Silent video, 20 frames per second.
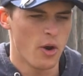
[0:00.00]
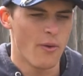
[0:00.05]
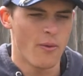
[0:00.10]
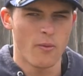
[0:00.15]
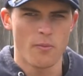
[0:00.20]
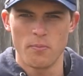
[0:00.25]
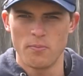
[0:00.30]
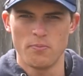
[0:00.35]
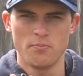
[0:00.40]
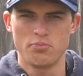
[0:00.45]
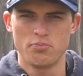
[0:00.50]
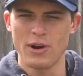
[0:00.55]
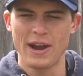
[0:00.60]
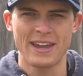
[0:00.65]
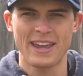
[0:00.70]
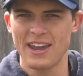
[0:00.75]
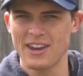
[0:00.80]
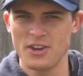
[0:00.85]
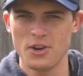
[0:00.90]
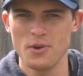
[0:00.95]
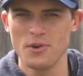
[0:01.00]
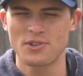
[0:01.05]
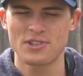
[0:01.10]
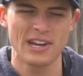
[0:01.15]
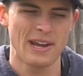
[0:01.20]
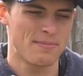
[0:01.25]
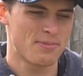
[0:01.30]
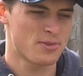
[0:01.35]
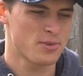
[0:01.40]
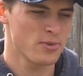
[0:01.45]
breaking news
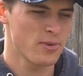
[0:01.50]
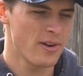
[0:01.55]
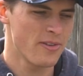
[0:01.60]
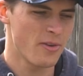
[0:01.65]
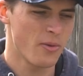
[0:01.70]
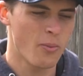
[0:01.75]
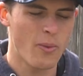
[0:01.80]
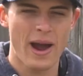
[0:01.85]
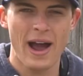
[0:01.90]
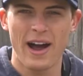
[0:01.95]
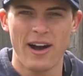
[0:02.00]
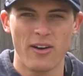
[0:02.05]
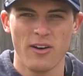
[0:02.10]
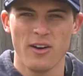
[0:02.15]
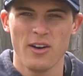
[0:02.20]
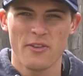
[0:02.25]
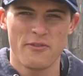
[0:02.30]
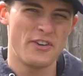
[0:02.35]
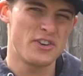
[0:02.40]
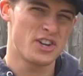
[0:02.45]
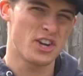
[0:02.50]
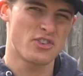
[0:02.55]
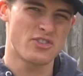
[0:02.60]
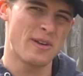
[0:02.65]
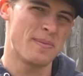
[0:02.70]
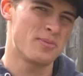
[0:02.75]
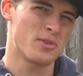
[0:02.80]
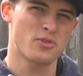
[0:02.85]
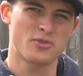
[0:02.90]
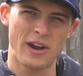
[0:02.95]
type story that, wow, fishing
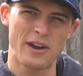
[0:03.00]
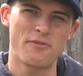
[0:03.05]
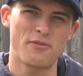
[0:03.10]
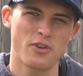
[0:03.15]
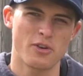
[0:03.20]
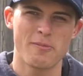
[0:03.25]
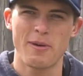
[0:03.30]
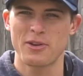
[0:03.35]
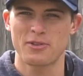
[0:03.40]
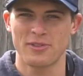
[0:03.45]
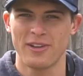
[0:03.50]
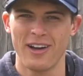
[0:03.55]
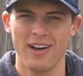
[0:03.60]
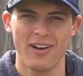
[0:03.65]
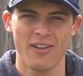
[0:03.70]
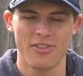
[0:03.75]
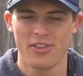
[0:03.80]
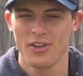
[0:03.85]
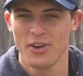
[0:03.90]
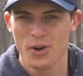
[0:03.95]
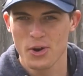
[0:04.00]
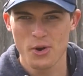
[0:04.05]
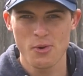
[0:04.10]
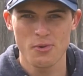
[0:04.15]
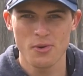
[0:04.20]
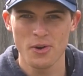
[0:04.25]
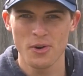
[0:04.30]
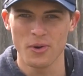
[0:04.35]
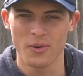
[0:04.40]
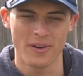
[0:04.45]
trips are great for your mental health. Who
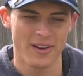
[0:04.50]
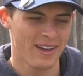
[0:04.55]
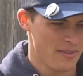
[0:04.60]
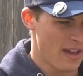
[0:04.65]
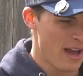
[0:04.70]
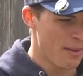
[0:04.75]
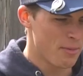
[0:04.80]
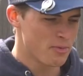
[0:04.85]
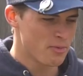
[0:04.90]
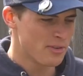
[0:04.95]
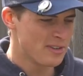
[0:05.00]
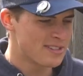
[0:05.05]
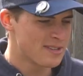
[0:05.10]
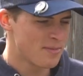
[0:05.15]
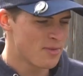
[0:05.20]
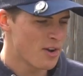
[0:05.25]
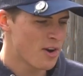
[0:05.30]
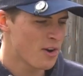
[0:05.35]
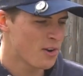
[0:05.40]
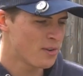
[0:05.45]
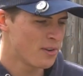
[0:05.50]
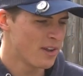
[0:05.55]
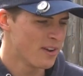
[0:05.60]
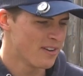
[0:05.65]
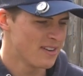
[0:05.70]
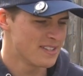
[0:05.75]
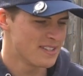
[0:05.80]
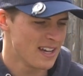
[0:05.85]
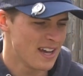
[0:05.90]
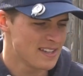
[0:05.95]
knew? I'm gonna read some of the article here.
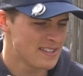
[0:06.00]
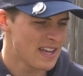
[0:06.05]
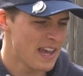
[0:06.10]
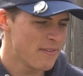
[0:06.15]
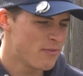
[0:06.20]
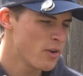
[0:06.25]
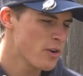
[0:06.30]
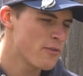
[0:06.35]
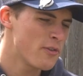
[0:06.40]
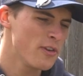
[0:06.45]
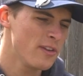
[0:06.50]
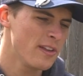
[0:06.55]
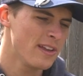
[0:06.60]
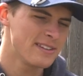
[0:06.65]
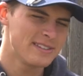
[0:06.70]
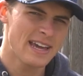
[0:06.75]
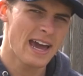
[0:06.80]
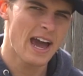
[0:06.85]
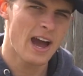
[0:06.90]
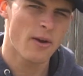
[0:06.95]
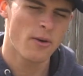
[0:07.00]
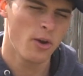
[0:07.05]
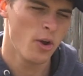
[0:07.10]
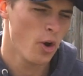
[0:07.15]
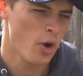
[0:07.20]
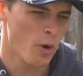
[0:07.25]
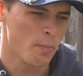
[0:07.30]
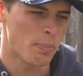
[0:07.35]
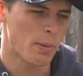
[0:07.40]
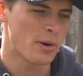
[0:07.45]
It says, "If you're feeling down
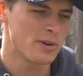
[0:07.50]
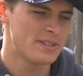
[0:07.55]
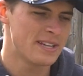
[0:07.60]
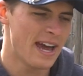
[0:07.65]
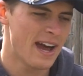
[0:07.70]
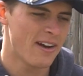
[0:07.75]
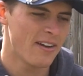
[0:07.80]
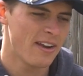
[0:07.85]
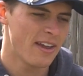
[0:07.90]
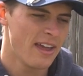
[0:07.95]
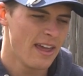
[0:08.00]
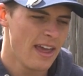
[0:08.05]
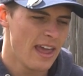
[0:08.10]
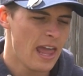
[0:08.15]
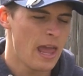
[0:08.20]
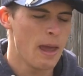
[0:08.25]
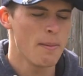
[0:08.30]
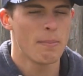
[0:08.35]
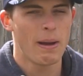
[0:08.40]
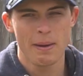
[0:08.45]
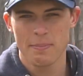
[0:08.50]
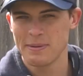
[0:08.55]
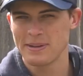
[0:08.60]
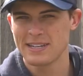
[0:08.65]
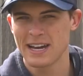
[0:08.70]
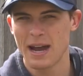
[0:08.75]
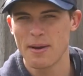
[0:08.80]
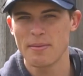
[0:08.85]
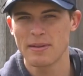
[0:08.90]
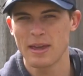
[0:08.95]
or burnt out, it might be
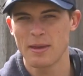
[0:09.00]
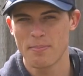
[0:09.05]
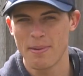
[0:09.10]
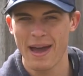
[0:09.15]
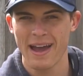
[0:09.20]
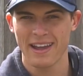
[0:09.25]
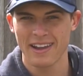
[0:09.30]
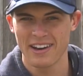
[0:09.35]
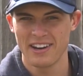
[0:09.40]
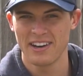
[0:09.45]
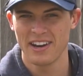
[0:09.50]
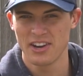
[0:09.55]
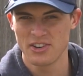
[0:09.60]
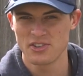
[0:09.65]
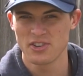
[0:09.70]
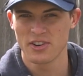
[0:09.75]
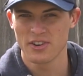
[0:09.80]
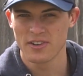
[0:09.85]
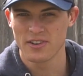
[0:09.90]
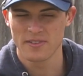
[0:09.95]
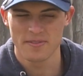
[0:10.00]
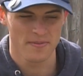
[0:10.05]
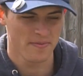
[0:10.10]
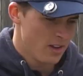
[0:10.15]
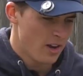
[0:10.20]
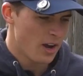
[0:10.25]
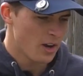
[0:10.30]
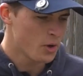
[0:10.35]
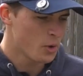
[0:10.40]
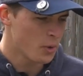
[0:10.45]
time to get back into nature."
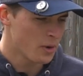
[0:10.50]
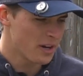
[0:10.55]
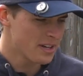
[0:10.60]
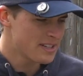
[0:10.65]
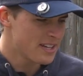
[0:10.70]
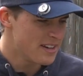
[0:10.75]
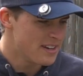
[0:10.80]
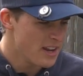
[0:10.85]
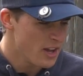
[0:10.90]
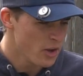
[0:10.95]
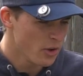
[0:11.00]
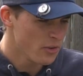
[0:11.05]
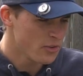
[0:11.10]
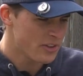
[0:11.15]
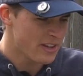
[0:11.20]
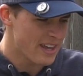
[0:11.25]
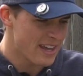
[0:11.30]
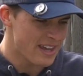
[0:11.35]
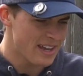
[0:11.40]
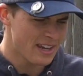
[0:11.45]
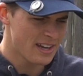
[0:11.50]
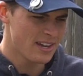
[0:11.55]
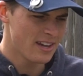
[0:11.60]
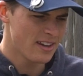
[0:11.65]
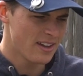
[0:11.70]
According to Niels Eek,